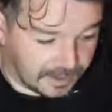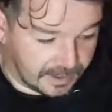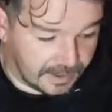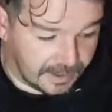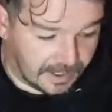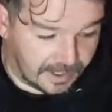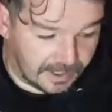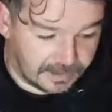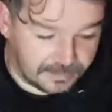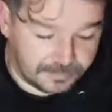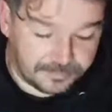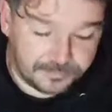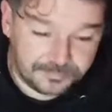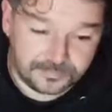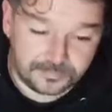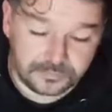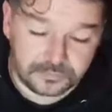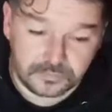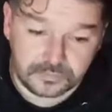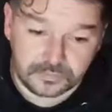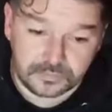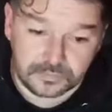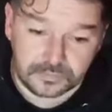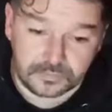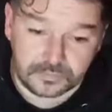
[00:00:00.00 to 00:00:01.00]
um,
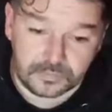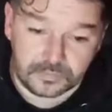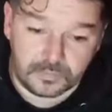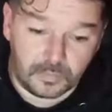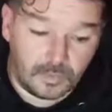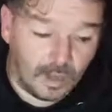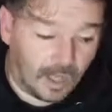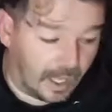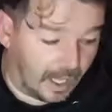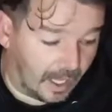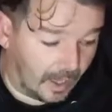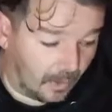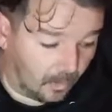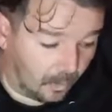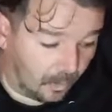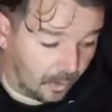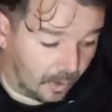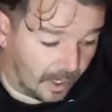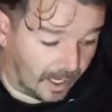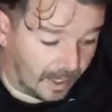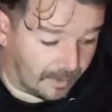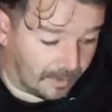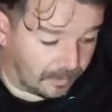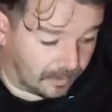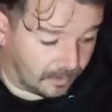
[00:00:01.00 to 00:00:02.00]
and
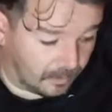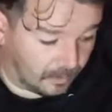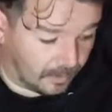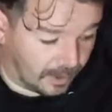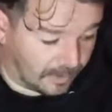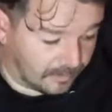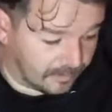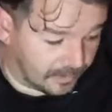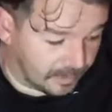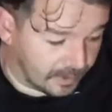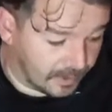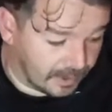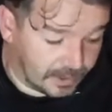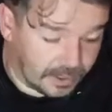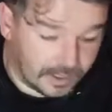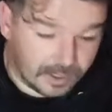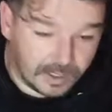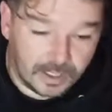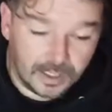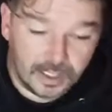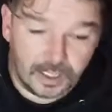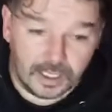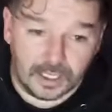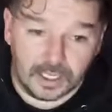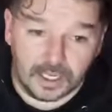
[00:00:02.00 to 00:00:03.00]
Warhammer and what have you.
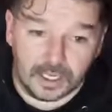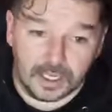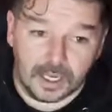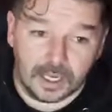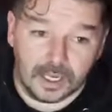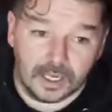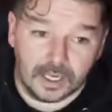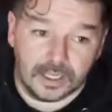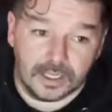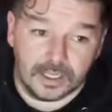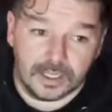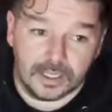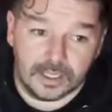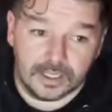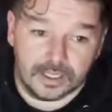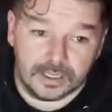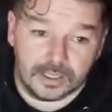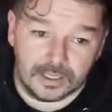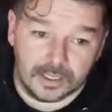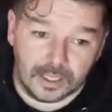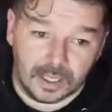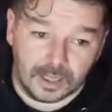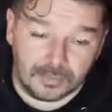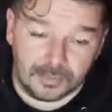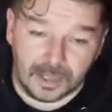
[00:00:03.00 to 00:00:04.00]
Uh, I
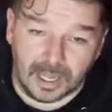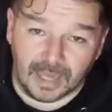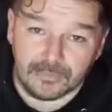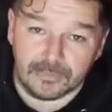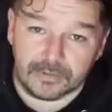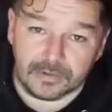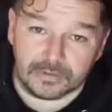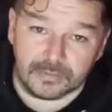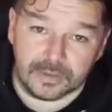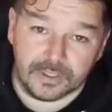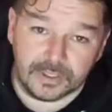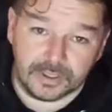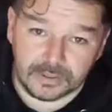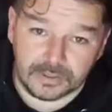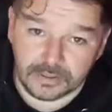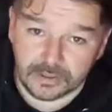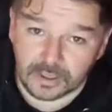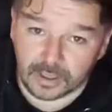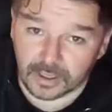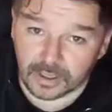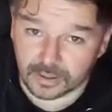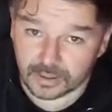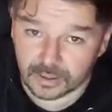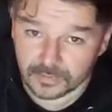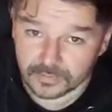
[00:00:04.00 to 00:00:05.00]
am an avid reader. I
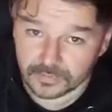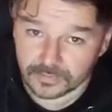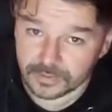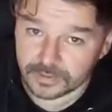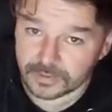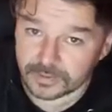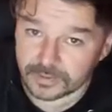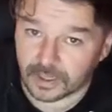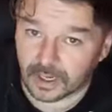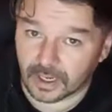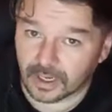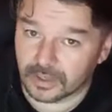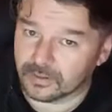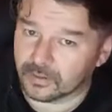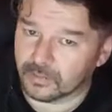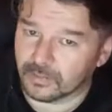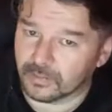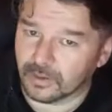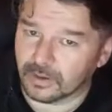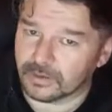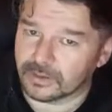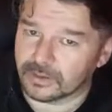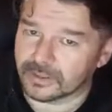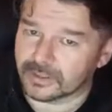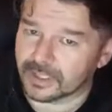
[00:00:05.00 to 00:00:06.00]
love it. I don't
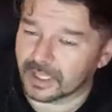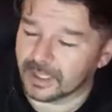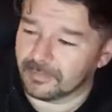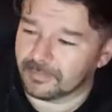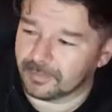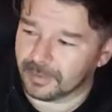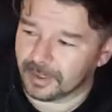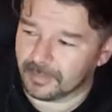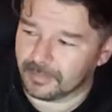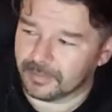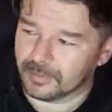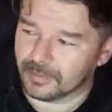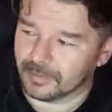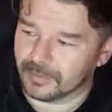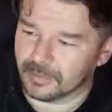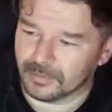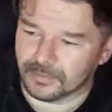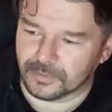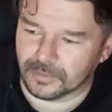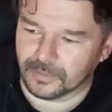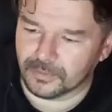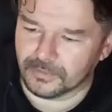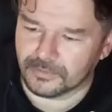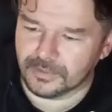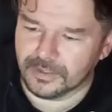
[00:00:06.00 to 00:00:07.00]
understand people who
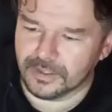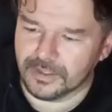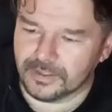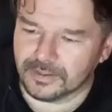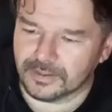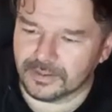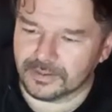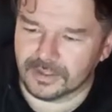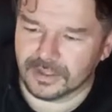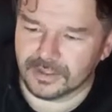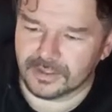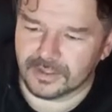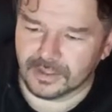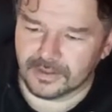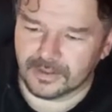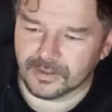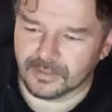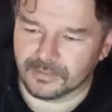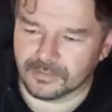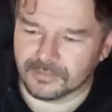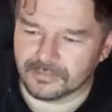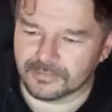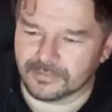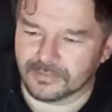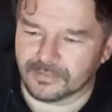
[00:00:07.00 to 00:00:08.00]
don't read. I, I don't
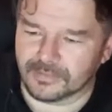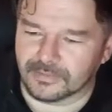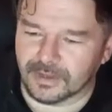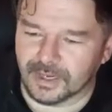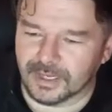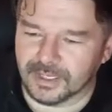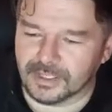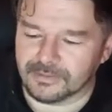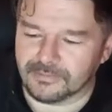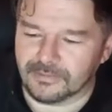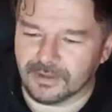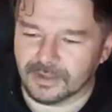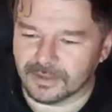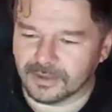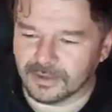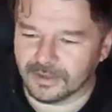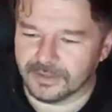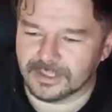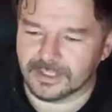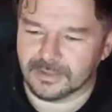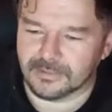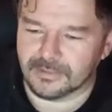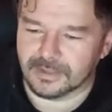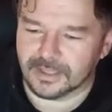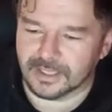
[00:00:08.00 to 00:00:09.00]
grasp that
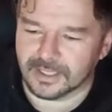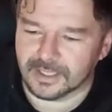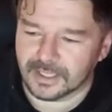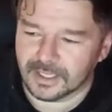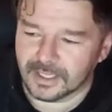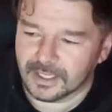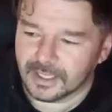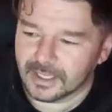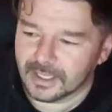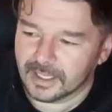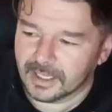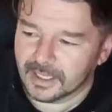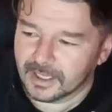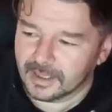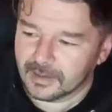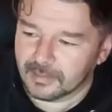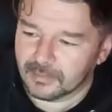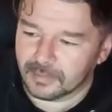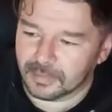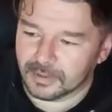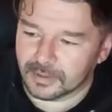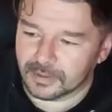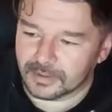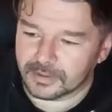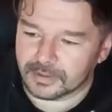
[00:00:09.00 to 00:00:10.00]
concept of that.
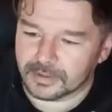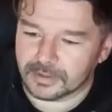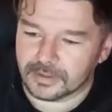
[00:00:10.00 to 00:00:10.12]
But